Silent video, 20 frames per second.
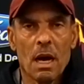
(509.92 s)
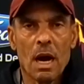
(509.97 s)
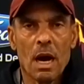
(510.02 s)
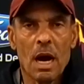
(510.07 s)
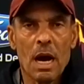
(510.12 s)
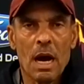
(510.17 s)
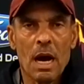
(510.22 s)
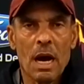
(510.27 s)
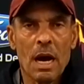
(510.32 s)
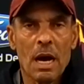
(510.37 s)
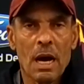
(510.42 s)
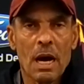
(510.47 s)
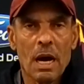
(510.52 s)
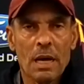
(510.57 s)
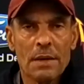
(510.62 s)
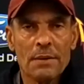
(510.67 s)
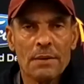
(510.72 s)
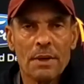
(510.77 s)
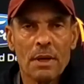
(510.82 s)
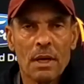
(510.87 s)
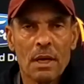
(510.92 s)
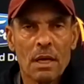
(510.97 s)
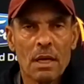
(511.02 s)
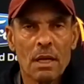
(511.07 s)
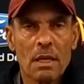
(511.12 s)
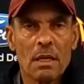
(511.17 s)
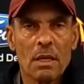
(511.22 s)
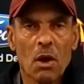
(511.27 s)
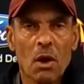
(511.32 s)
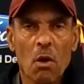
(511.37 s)

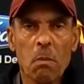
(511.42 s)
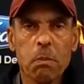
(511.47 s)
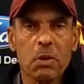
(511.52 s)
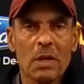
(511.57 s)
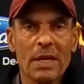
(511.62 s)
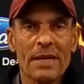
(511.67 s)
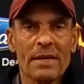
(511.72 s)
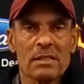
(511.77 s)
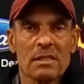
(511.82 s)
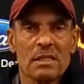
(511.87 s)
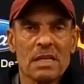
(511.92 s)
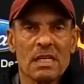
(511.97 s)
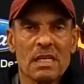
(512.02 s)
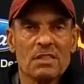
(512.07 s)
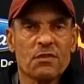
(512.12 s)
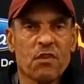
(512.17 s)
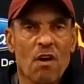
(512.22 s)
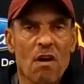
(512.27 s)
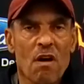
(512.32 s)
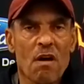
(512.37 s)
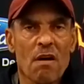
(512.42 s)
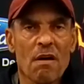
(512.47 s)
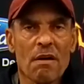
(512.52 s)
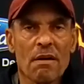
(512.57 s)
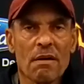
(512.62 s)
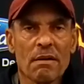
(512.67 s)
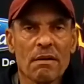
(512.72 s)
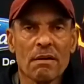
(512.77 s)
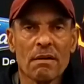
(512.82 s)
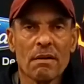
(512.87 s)
No players thus far,